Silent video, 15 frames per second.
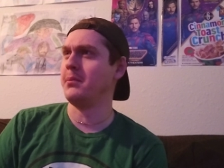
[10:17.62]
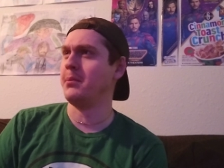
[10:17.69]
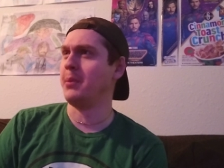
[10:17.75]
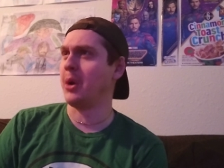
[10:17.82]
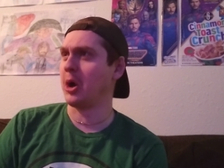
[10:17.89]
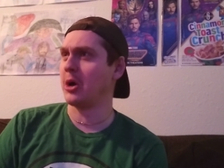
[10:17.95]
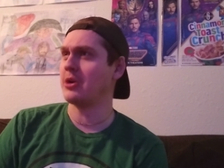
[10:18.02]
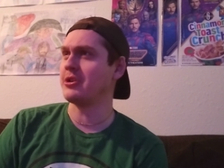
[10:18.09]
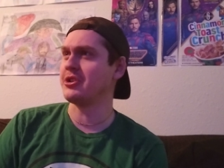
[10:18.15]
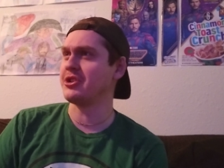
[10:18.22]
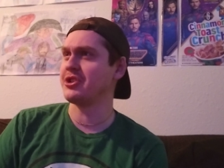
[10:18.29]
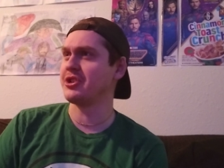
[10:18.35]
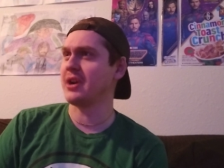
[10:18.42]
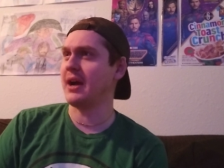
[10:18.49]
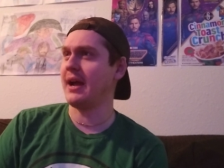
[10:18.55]

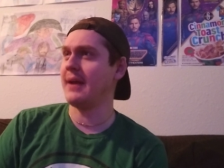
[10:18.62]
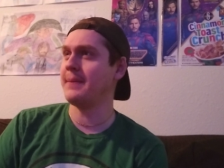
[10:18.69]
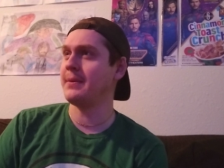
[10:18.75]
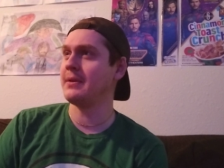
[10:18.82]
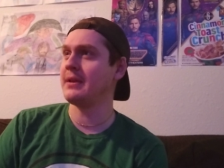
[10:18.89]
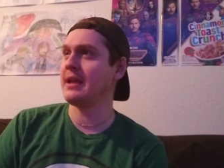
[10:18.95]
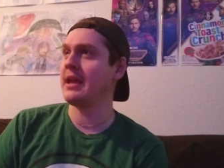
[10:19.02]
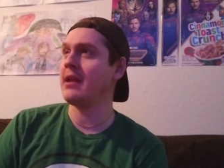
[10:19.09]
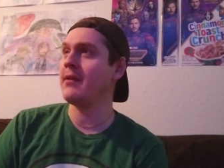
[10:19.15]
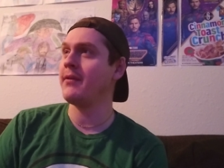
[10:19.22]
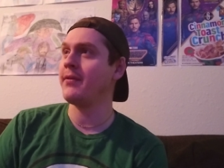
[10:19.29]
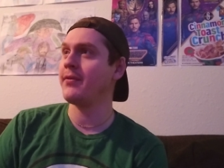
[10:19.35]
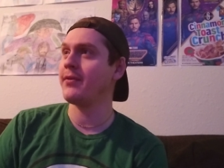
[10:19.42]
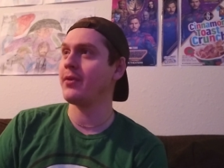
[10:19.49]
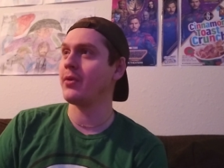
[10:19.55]
March, I
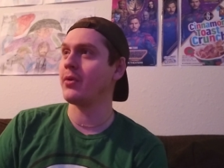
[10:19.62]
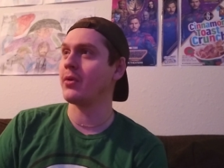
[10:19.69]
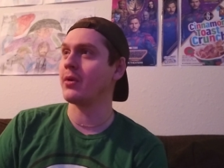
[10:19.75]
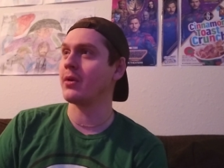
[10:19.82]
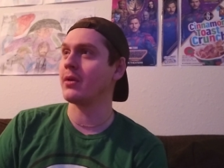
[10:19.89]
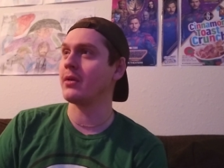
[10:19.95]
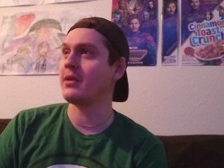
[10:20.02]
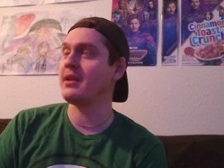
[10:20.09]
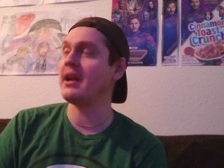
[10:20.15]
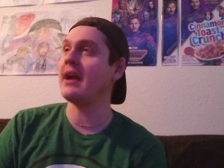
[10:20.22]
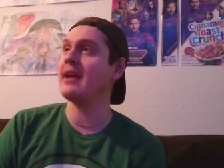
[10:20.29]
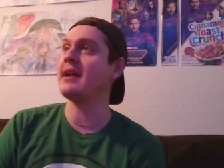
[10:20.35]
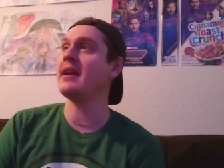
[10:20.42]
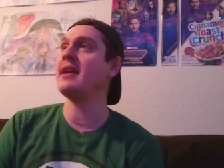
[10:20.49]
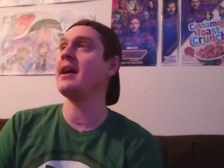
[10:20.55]
believe, or yeah,
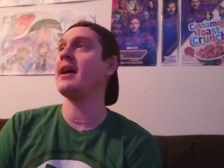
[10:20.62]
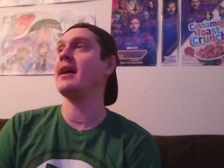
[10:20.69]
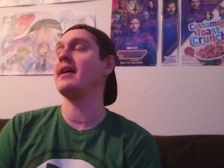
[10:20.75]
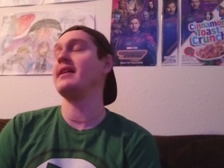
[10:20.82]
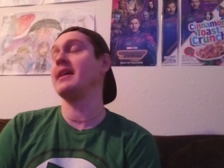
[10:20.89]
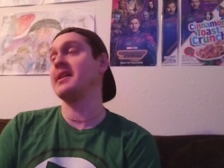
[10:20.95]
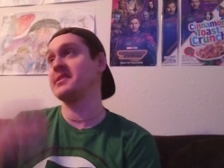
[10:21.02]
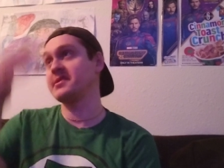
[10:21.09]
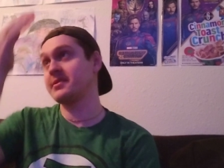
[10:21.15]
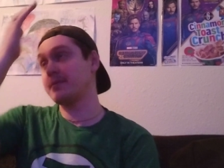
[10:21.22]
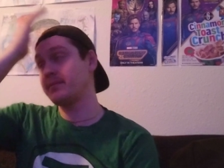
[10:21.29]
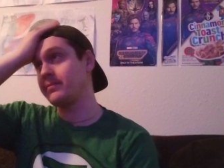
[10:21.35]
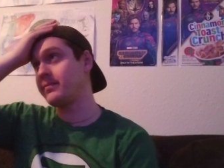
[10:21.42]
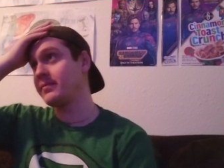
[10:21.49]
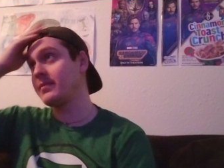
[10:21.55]
yeah, yeah, yes.
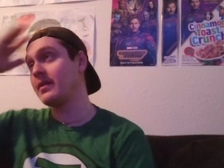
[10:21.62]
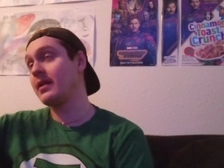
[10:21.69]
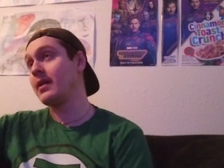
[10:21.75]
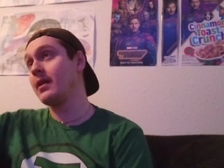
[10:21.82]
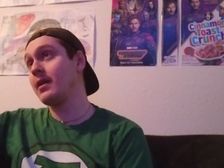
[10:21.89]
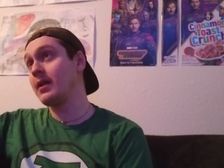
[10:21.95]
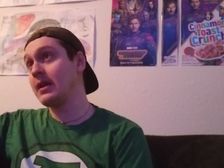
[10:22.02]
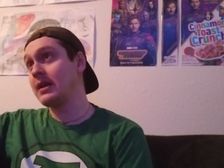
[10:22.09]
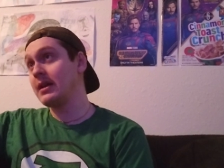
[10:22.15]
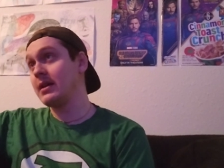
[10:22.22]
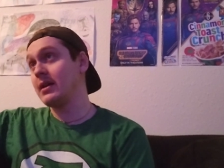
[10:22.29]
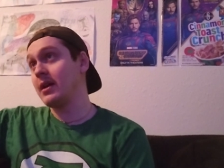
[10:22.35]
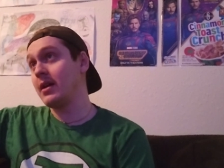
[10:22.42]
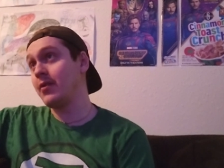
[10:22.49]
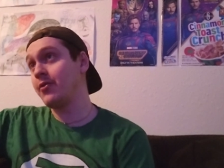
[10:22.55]

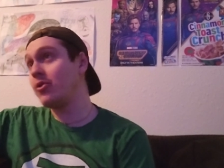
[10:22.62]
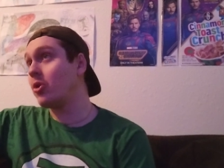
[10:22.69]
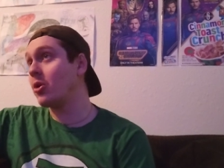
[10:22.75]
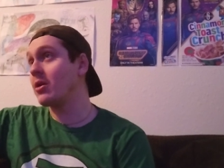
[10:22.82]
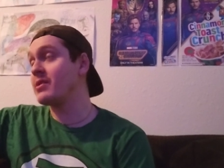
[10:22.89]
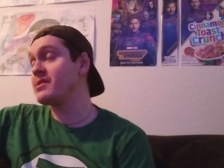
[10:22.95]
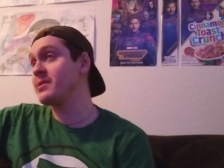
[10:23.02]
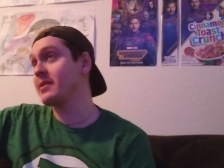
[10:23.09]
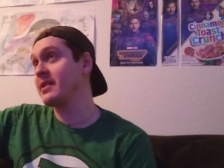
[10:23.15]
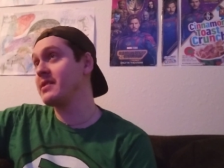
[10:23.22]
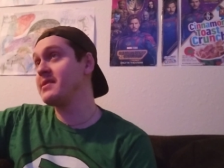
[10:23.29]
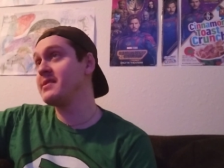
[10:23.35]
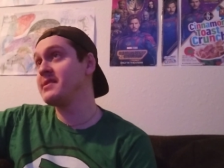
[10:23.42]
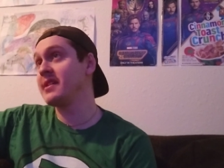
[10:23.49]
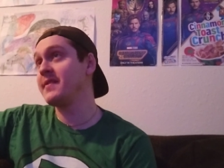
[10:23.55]
Of course,
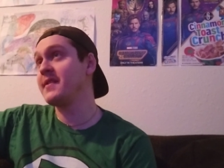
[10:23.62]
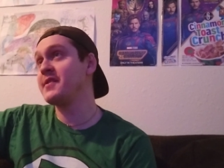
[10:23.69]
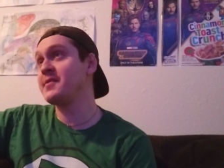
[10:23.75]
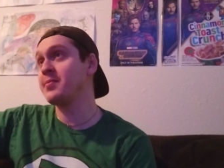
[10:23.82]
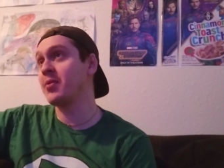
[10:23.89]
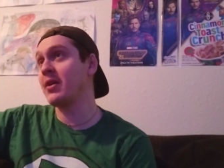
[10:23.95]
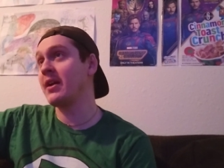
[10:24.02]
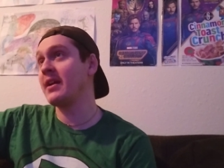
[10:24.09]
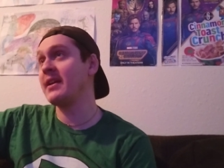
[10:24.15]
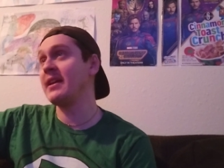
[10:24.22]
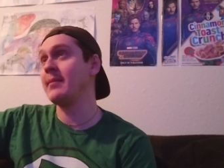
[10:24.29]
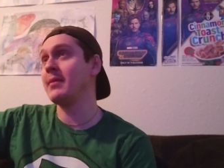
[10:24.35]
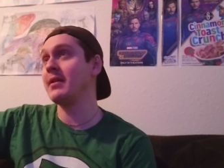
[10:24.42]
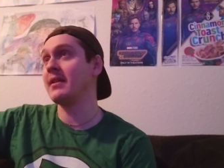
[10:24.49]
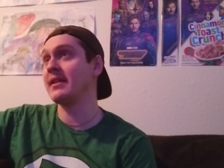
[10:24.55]
because he said the spring, he
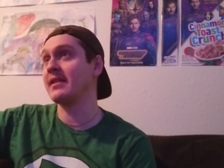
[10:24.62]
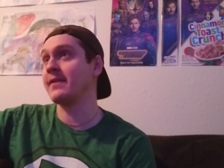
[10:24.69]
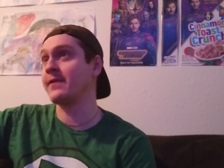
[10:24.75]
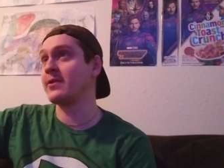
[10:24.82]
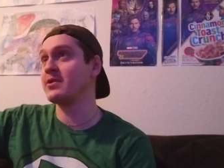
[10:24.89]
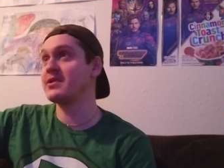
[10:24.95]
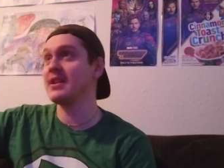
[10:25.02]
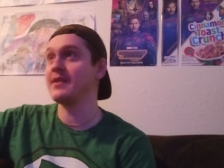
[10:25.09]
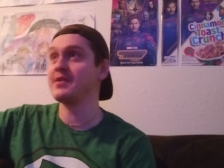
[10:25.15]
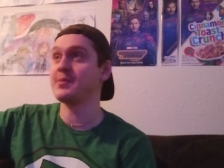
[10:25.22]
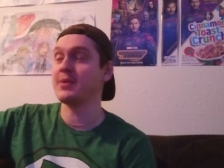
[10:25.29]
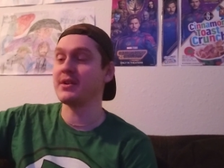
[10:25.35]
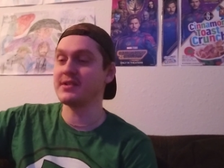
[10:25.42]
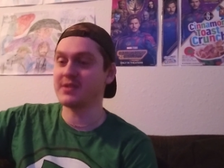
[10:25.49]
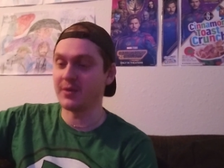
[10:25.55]
meant like the first day of
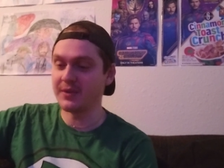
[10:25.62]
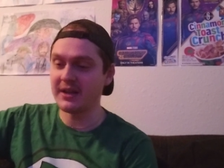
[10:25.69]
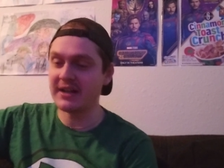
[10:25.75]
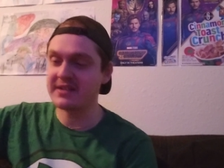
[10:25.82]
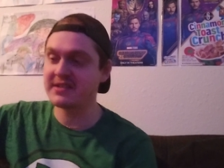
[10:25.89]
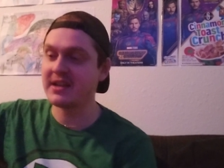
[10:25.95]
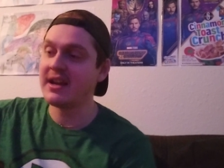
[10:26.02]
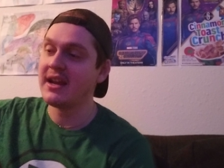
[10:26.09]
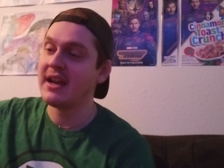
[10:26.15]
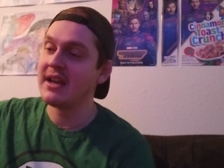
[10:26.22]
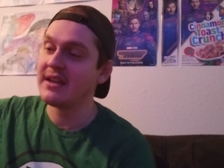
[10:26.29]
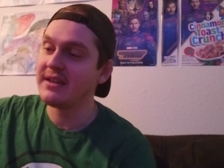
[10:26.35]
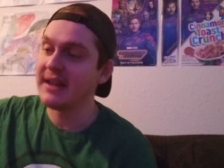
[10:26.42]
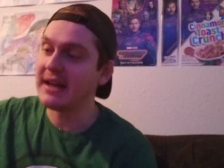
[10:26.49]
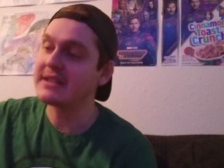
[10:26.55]
spring. So next,
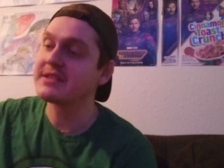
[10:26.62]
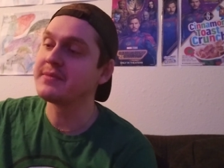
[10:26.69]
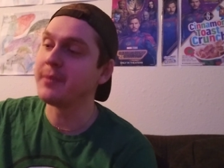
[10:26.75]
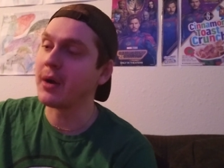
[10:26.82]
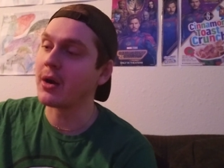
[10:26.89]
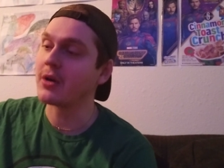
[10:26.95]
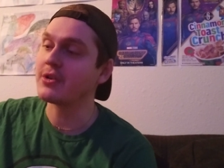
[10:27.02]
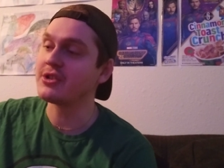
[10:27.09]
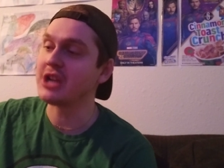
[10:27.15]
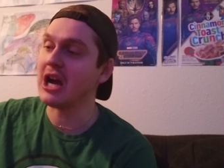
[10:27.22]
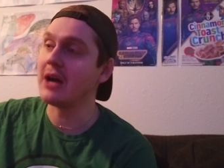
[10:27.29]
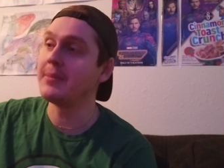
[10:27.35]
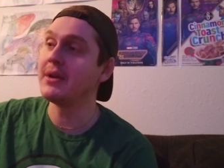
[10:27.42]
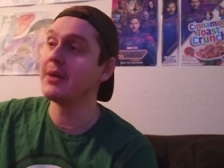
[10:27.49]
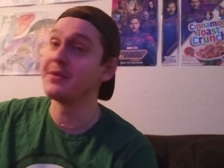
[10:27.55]
next March,
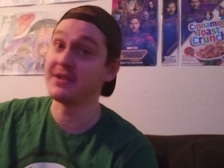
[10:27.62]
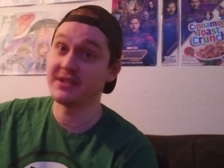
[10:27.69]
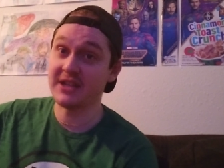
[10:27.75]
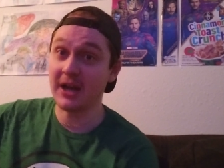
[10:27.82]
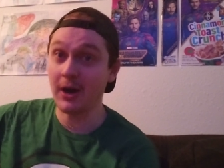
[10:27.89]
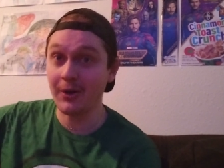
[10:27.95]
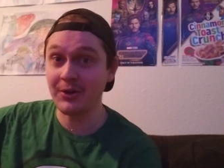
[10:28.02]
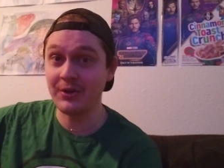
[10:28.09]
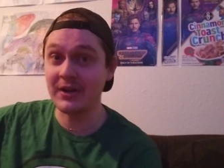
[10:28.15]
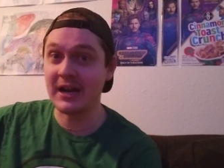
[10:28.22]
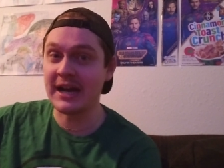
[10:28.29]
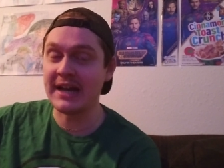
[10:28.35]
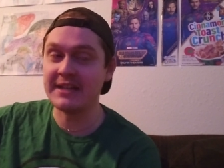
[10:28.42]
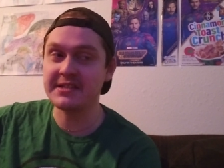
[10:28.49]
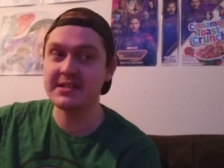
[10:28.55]
I'll be able to tell you
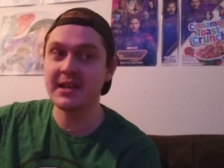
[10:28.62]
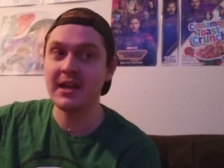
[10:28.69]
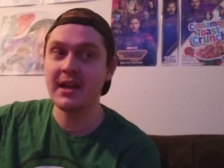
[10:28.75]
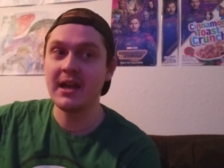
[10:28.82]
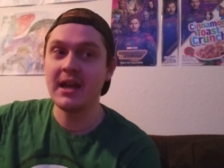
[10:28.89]
guys